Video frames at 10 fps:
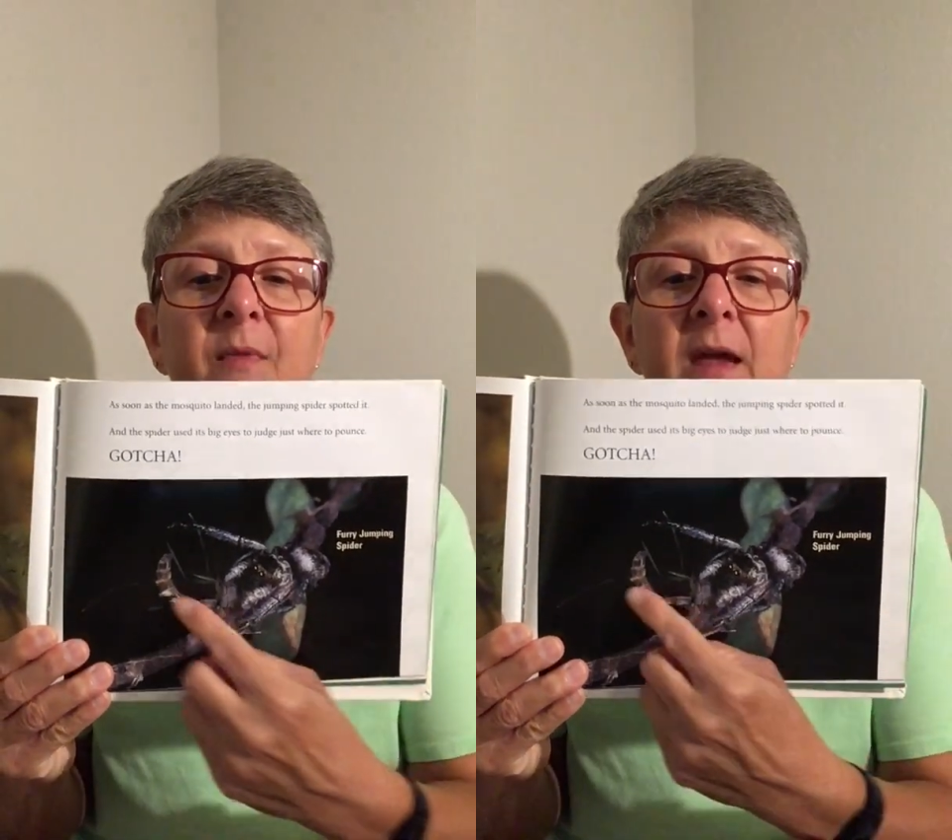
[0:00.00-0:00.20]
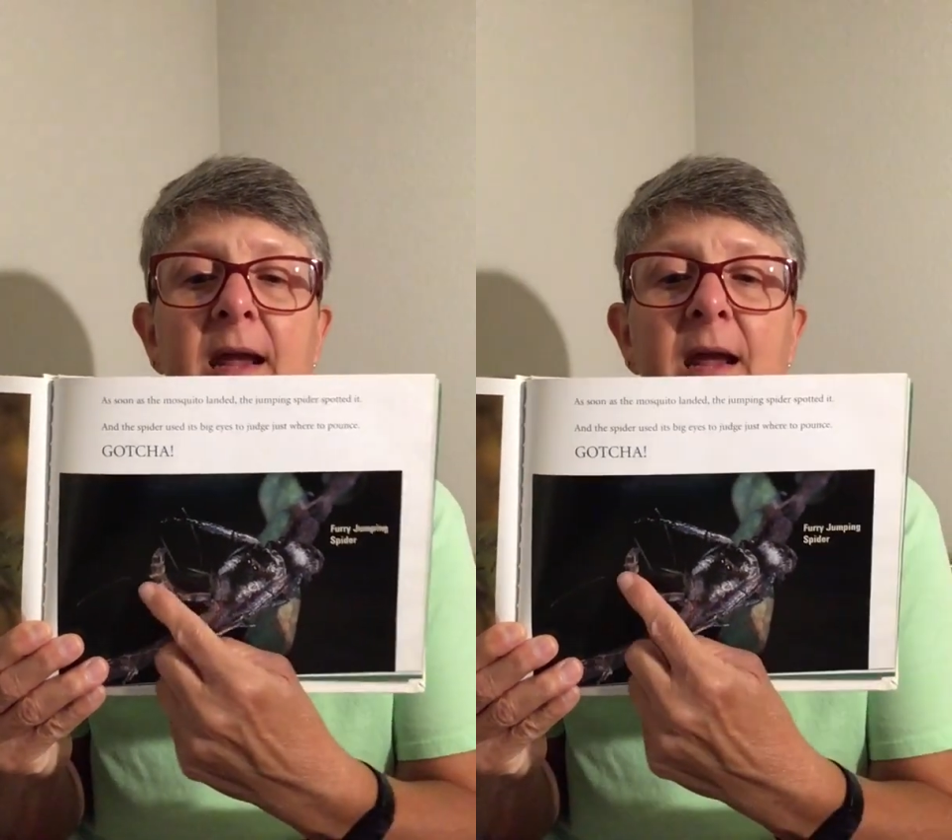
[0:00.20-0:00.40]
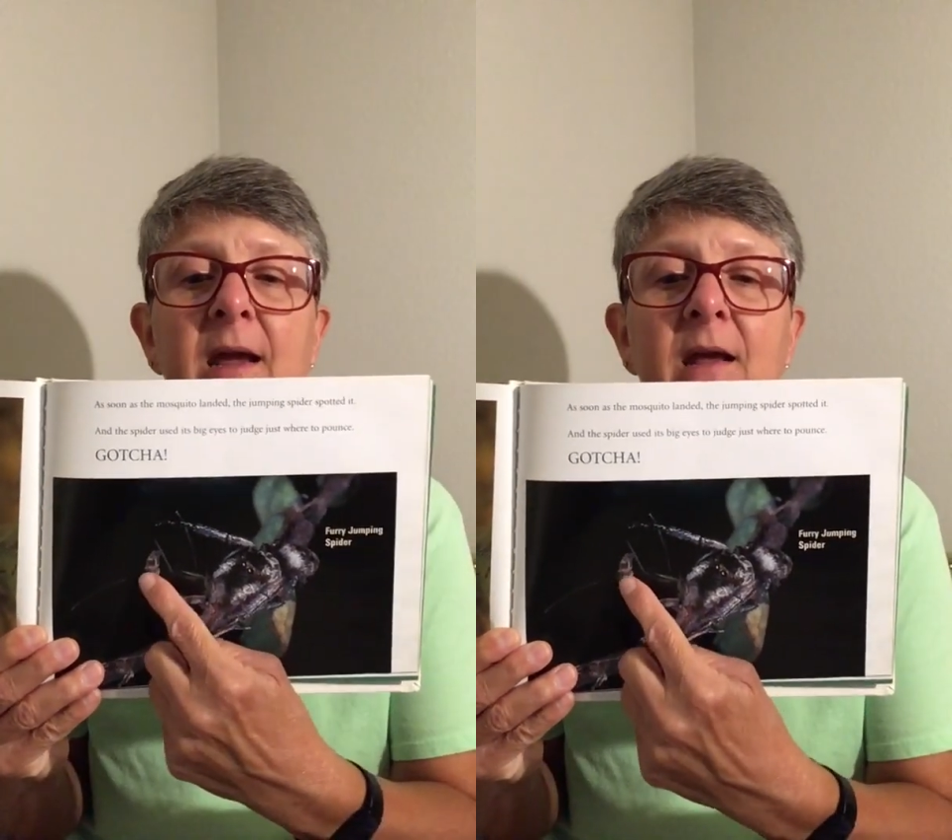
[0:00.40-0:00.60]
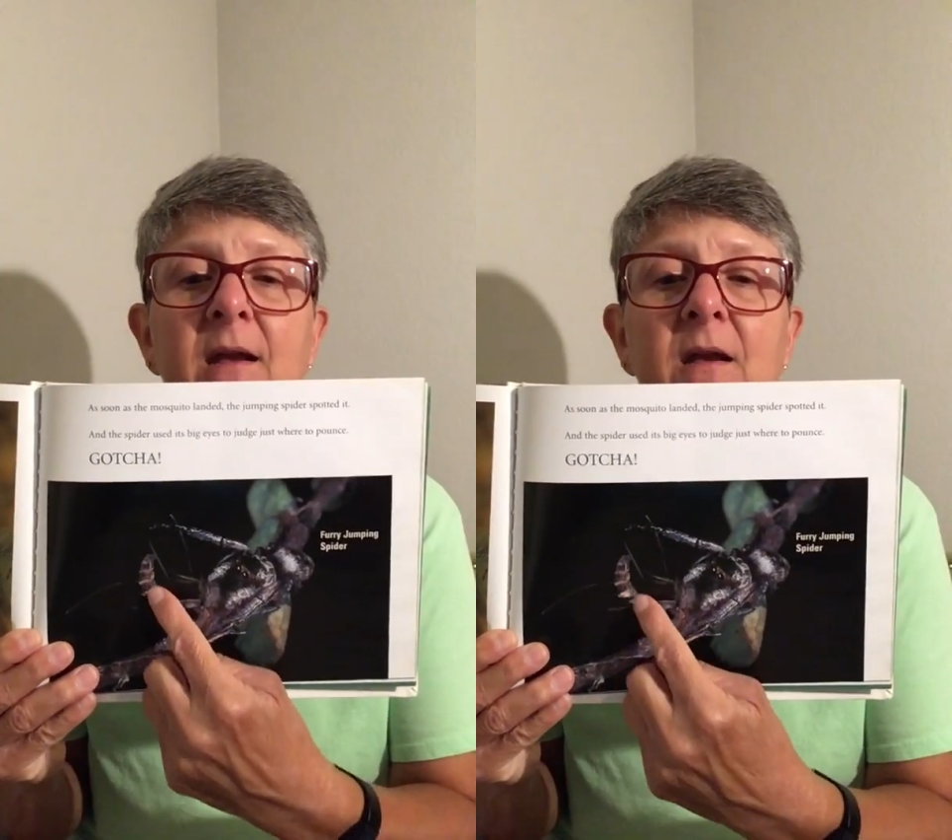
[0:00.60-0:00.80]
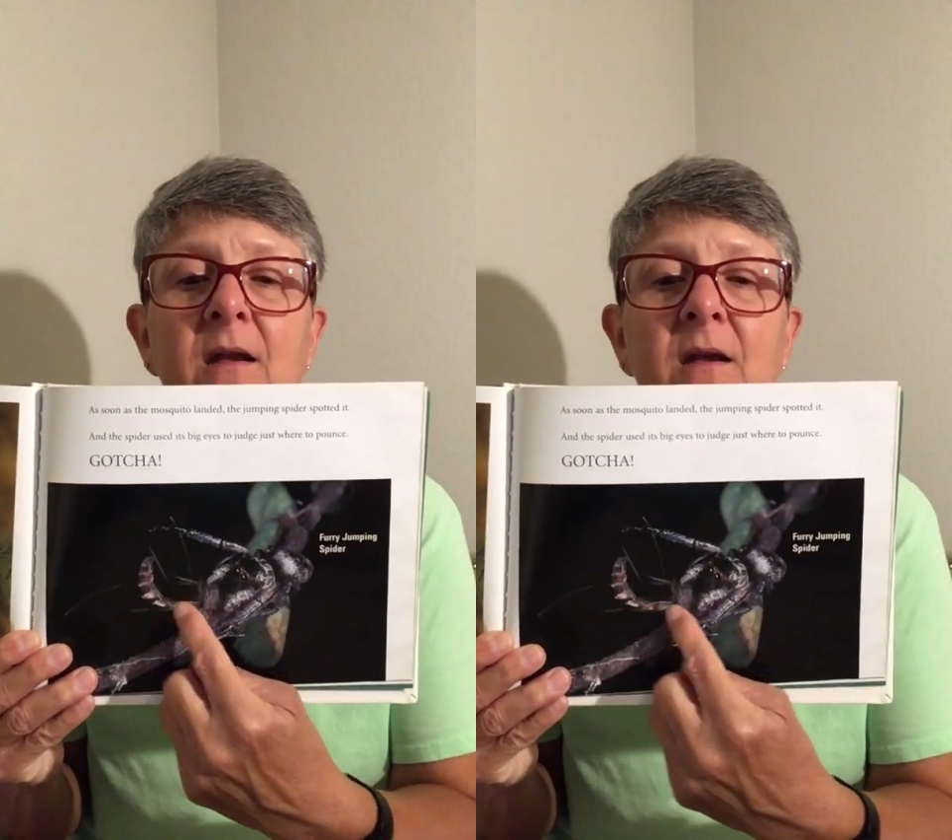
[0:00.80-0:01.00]

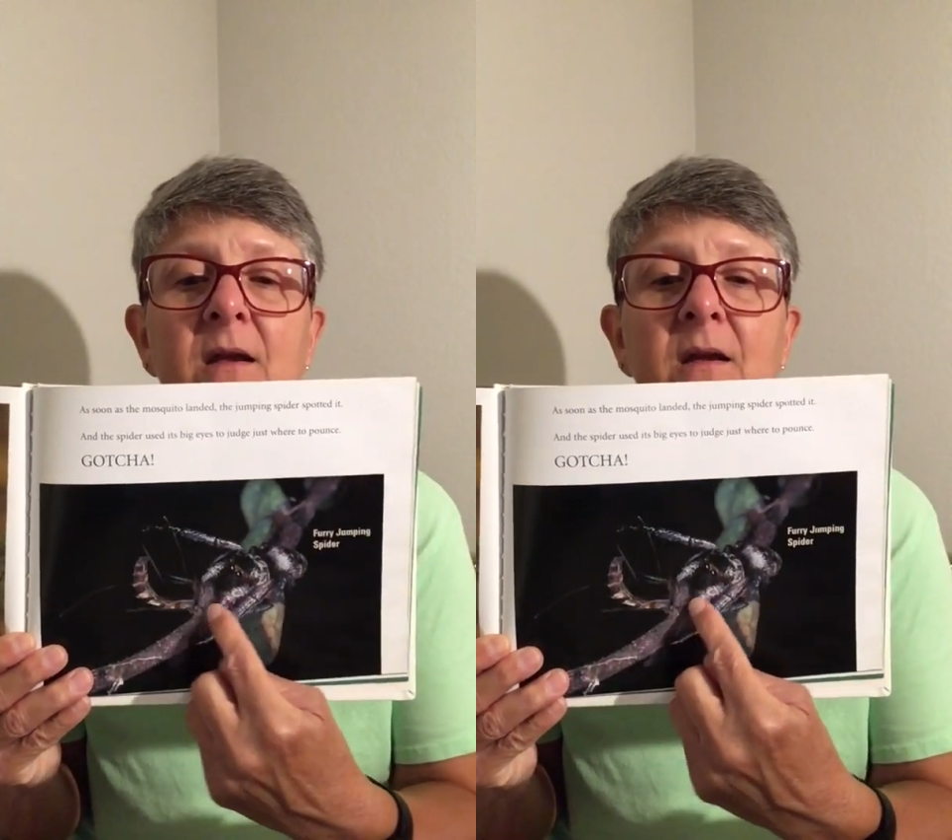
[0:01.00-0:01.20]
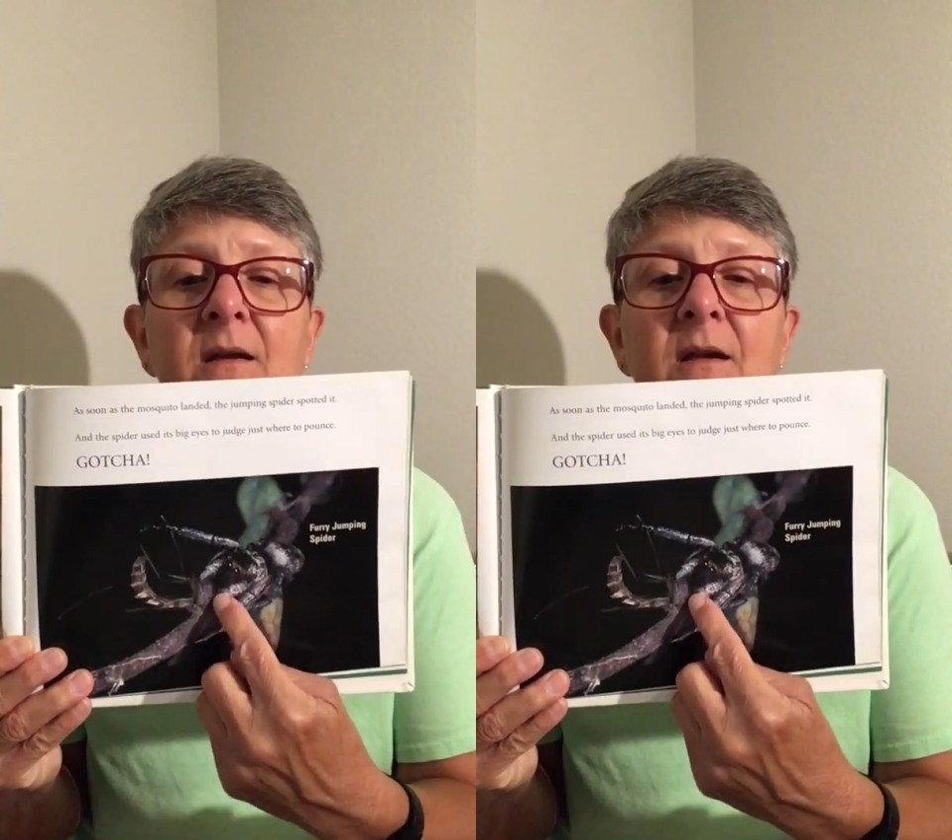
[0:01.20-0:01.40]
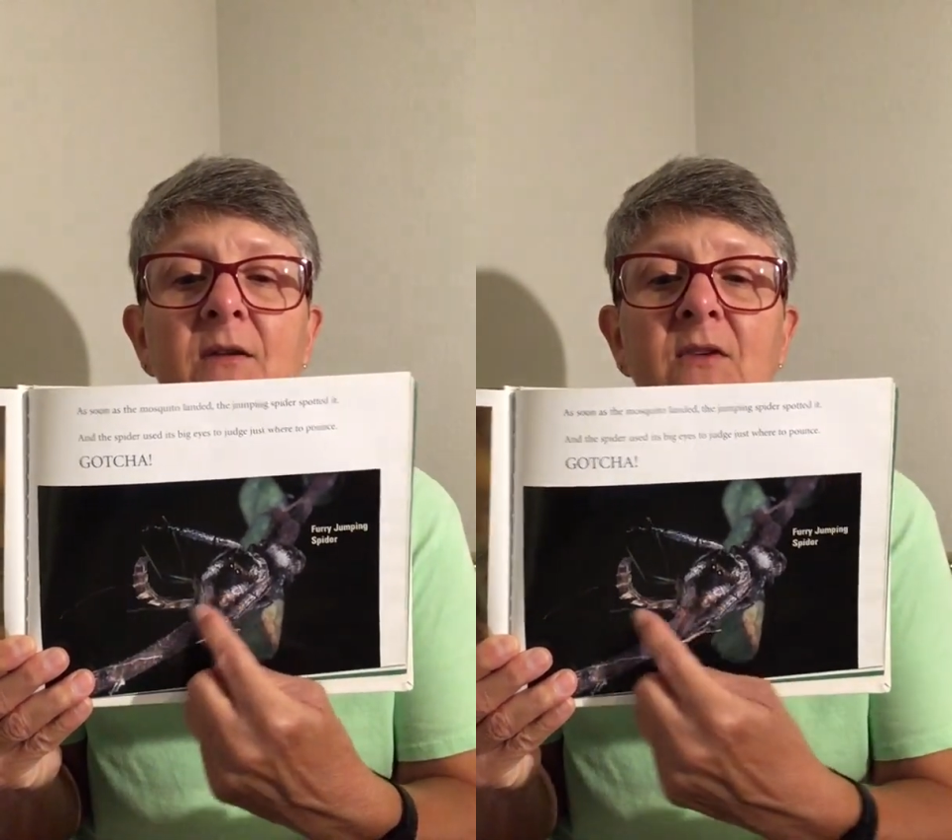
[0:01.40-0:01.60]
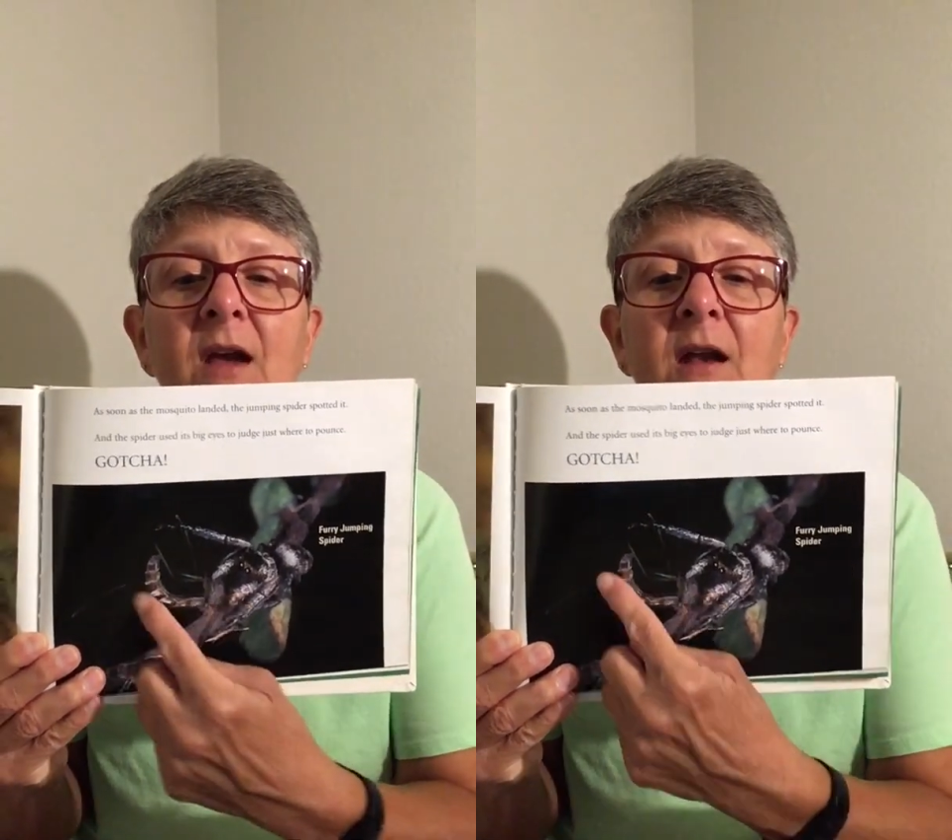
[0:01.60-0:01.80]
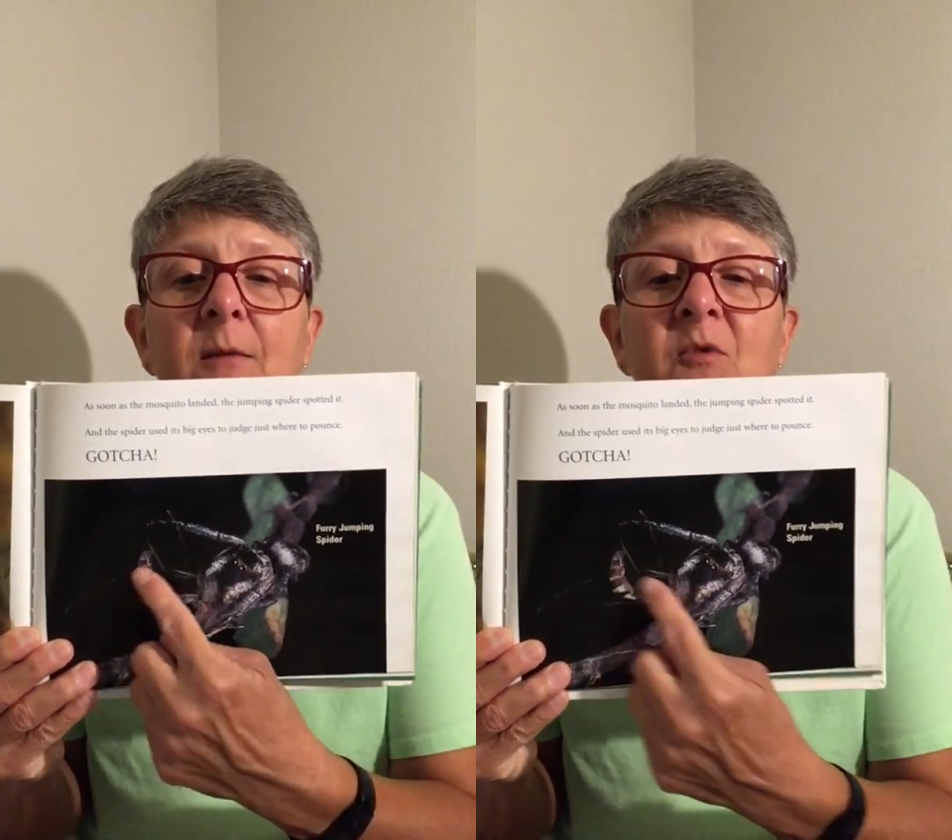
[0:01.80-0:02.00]
and he's
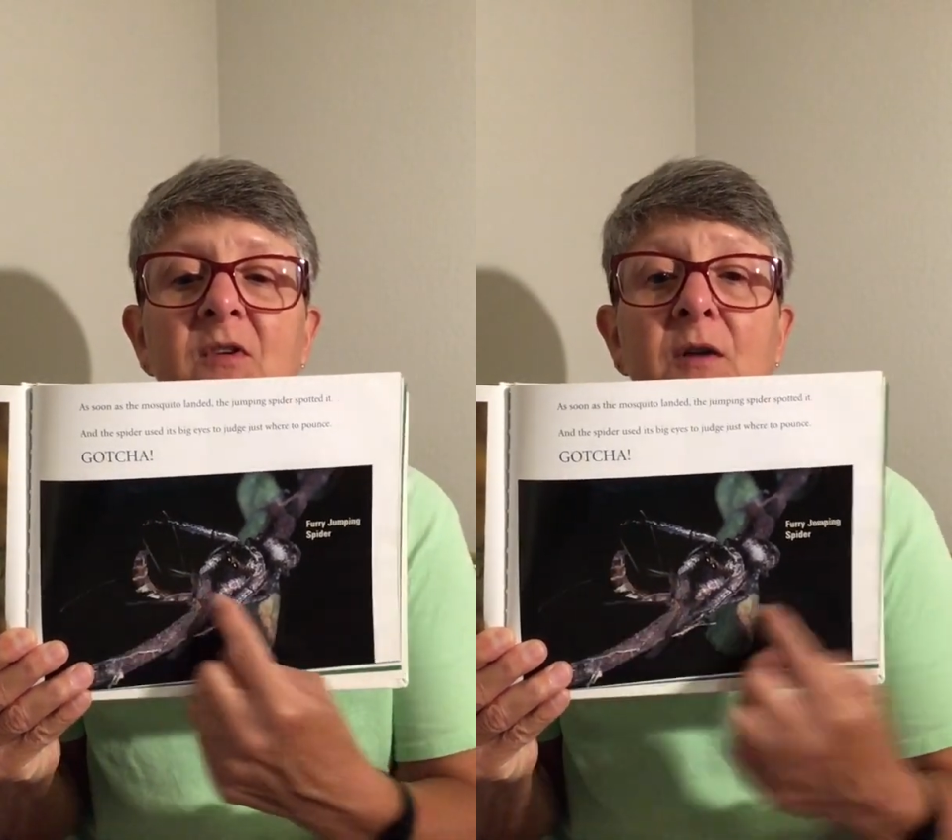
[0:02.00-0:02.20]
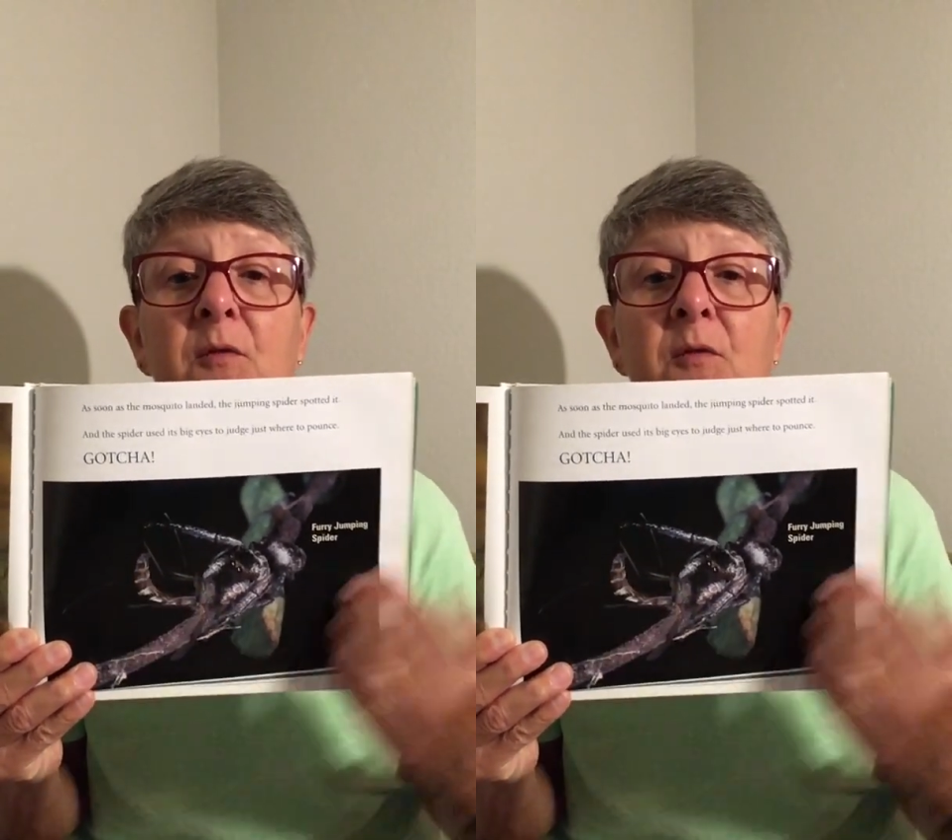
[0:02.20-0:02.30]
got himself